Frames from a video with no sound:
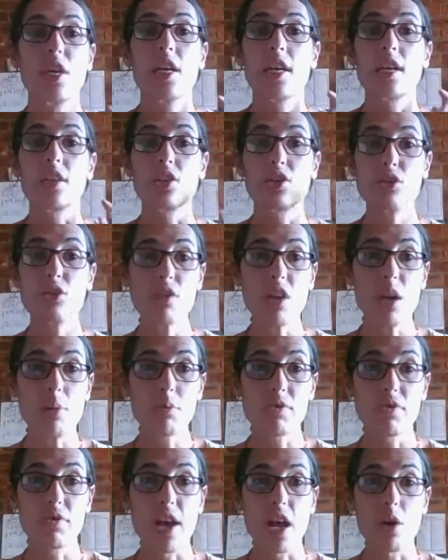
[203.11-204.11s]
It's 2
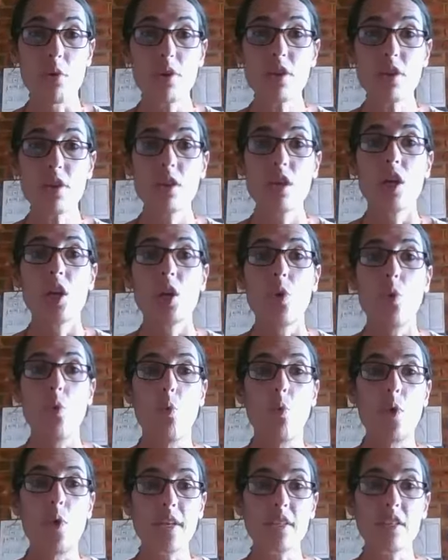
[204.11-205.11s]
cups flour,
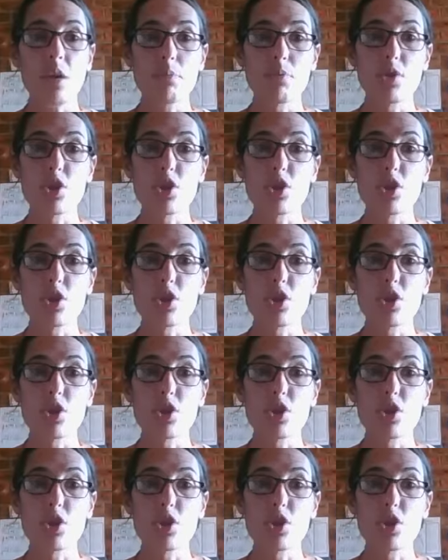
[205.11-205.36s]
1 cup